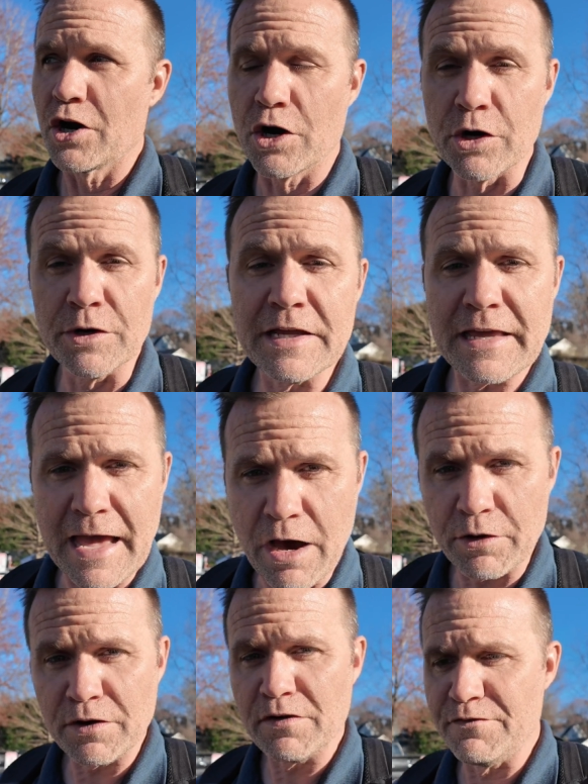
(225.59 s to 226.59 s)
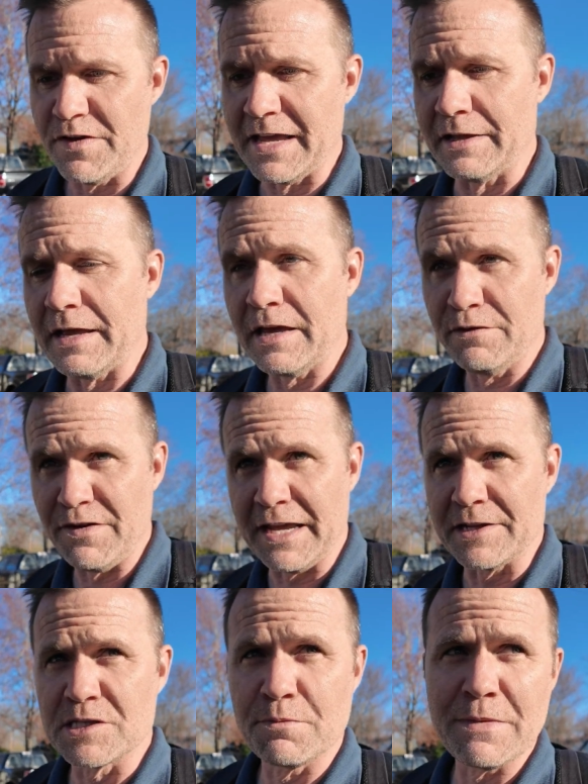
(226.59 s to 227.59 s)
Earning out your
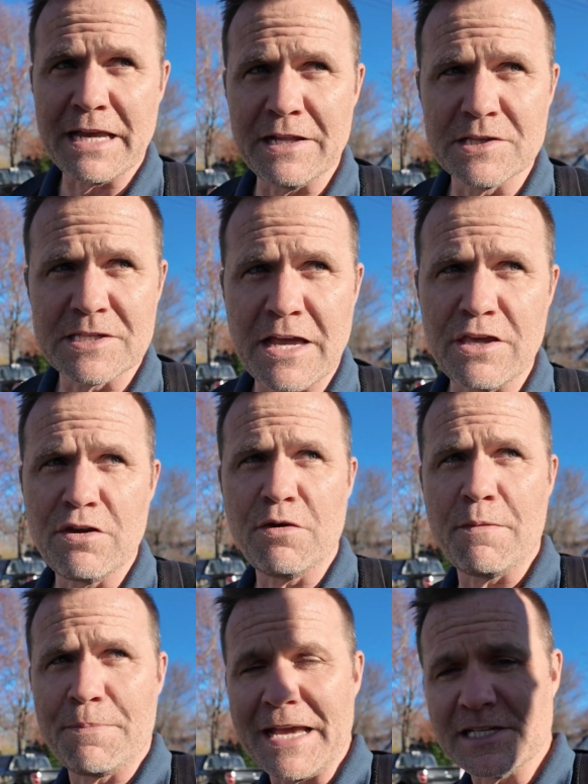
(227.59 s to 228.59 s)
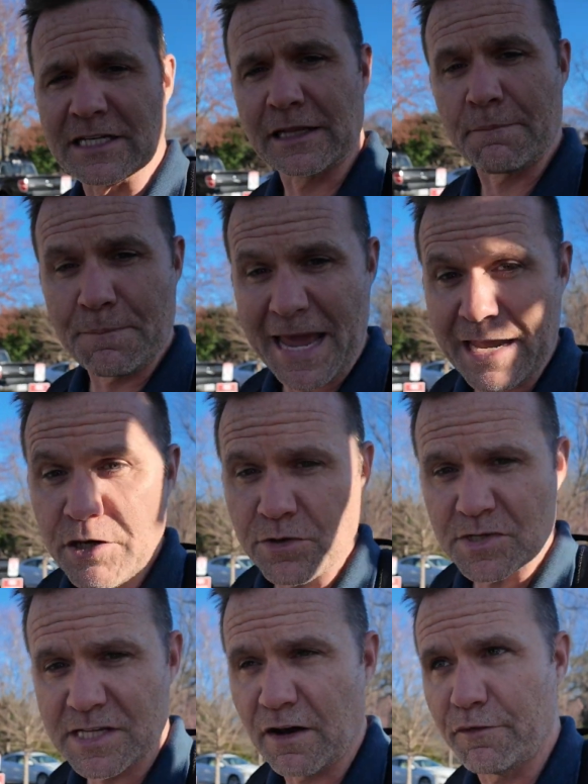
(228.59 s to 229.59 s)
advance means that you have basically paid
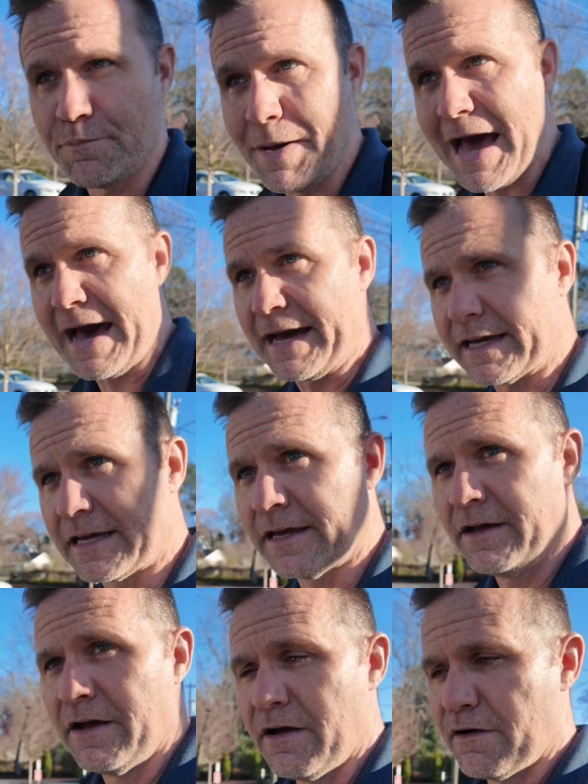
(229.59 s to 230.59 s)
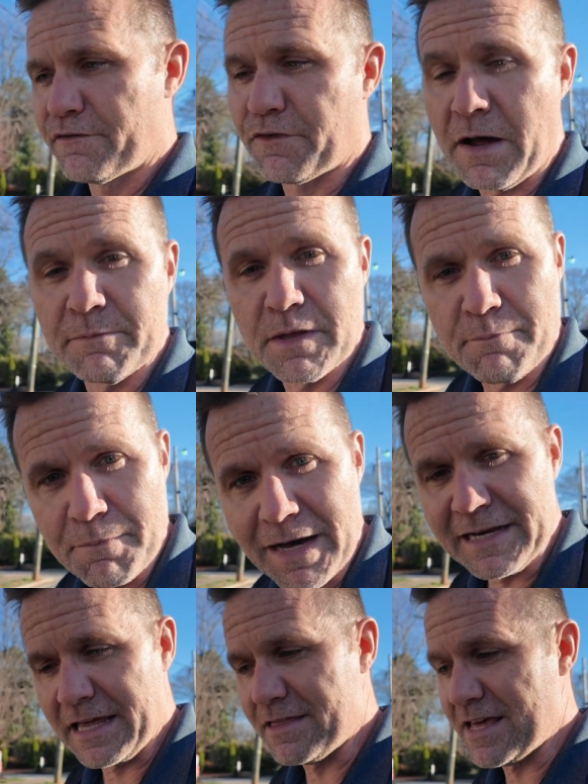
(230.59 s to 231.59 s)
yourself back from the
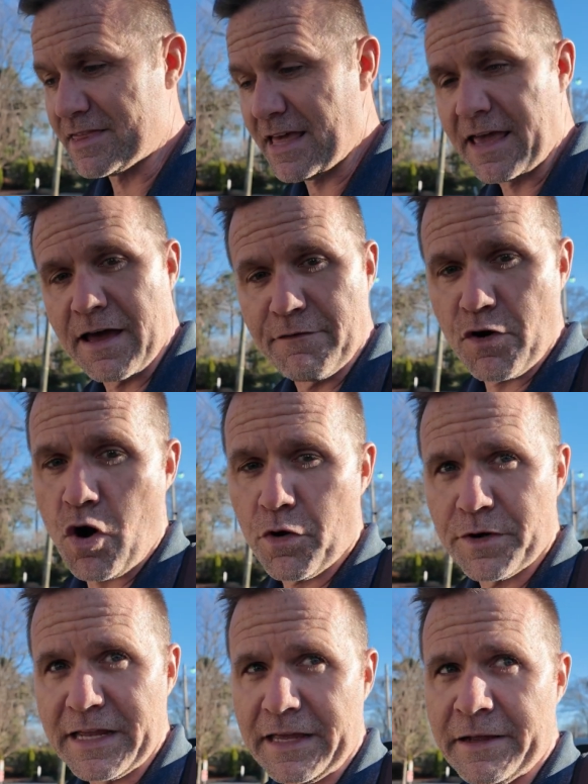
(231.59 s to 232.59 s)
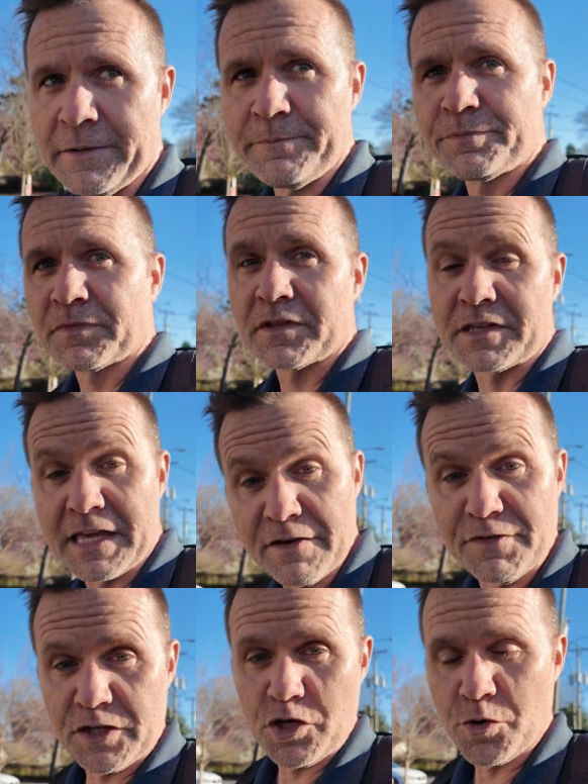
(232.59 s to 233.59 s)
money that they have already
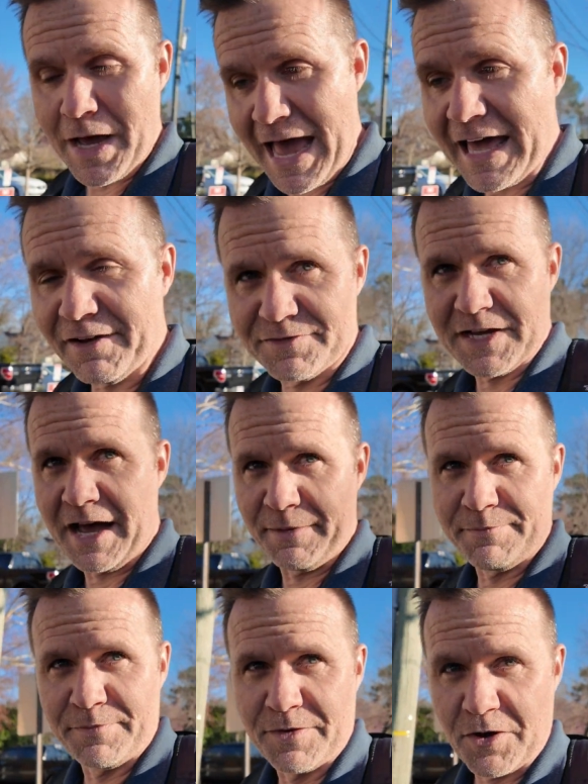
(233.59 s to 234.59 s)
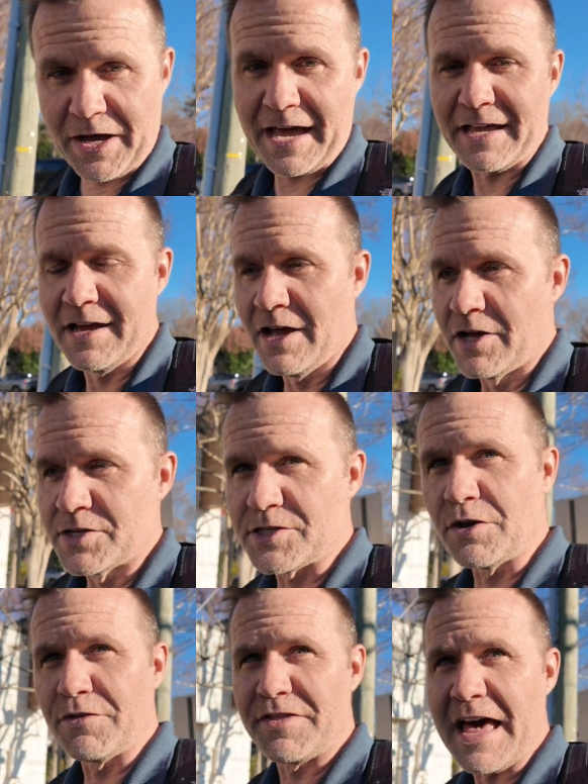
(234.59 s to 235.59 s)
given you ahead of time, okay?
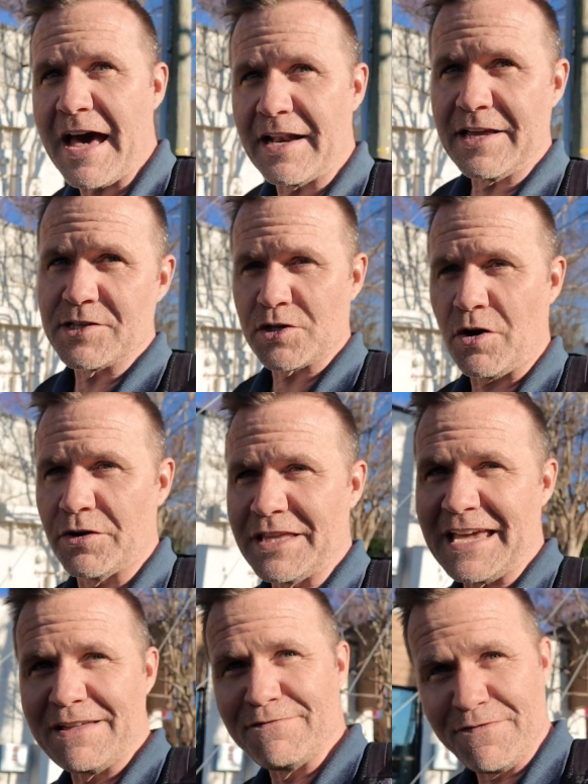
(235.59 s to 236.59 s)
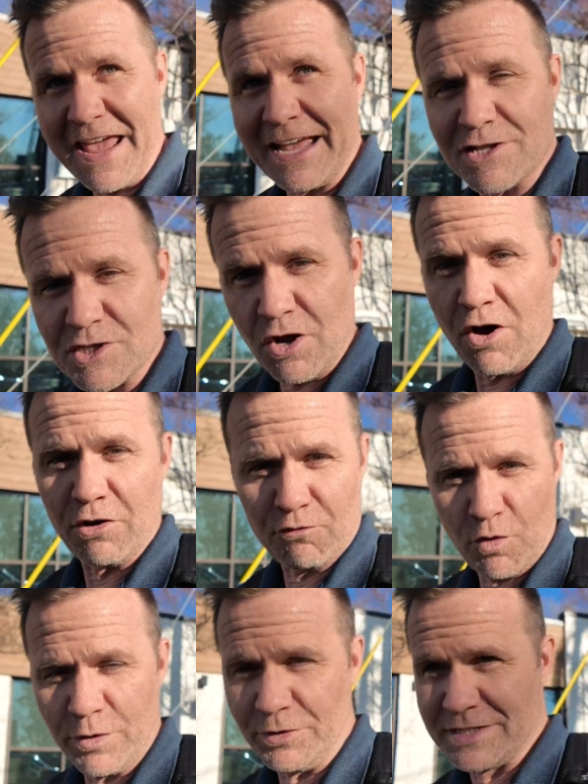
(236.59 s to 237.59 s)
So that is called the advance on
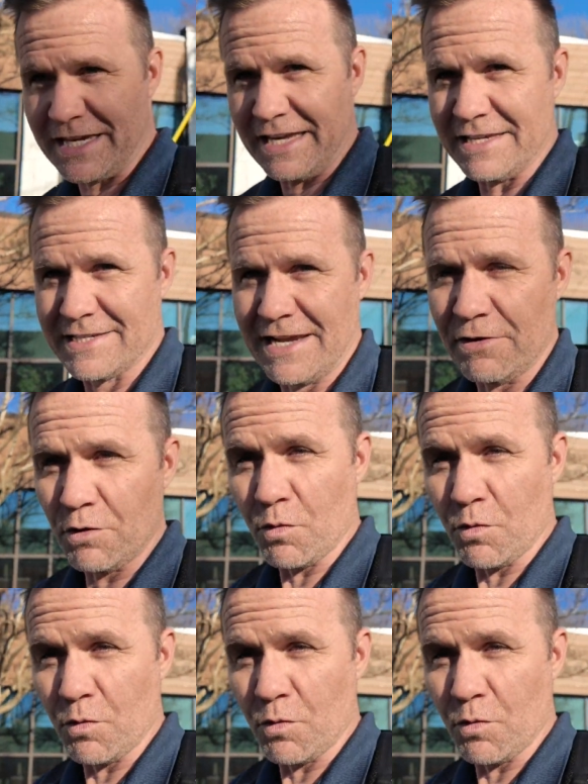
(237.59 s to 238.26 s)
royalties. Now, the